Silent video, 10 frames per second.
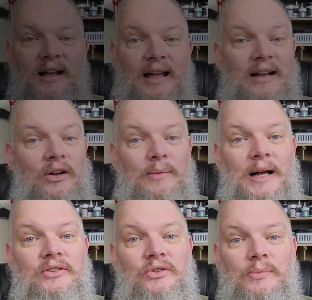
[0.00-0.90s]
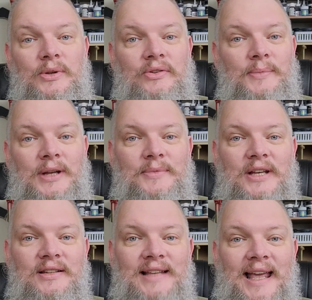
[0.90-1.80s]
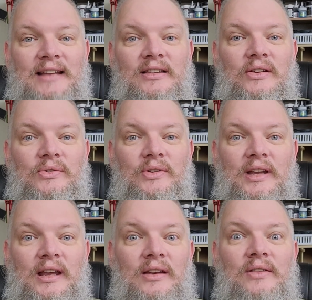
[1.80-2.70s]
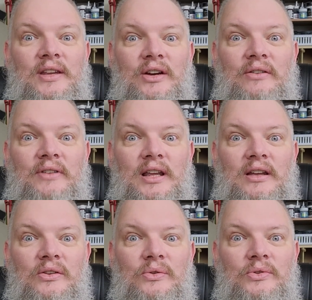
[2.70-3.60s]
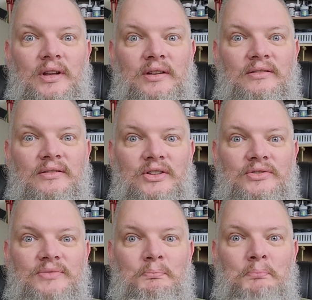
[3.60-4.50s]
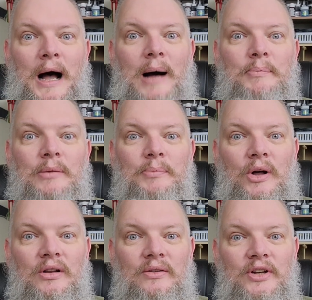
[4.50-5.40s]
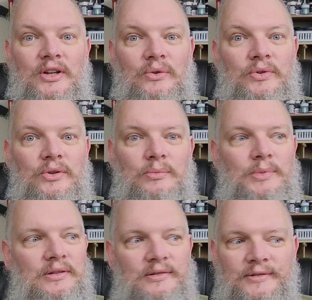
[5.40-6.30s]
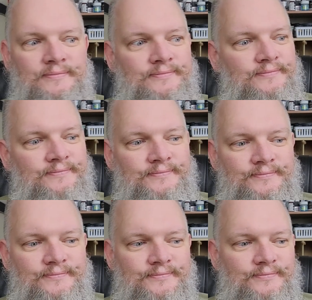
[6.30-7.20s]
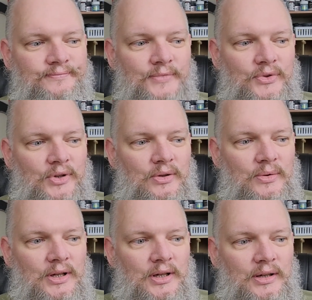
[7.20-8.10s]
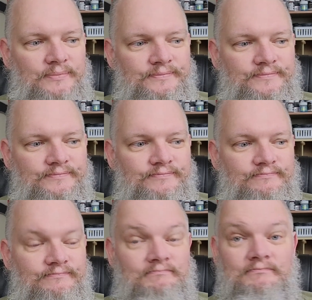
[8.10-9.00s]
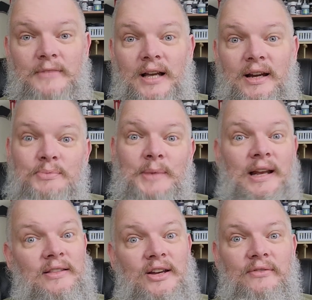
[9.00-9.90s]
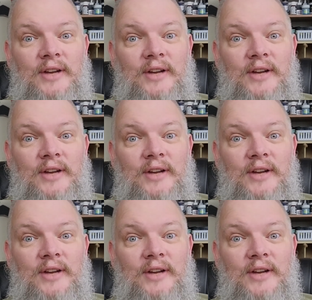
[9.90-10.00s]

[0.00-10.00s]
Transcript: I don't know about you, but sometimes I just hate those end of the year videos that just pop up all over YouTube. So uh, here's my end of the year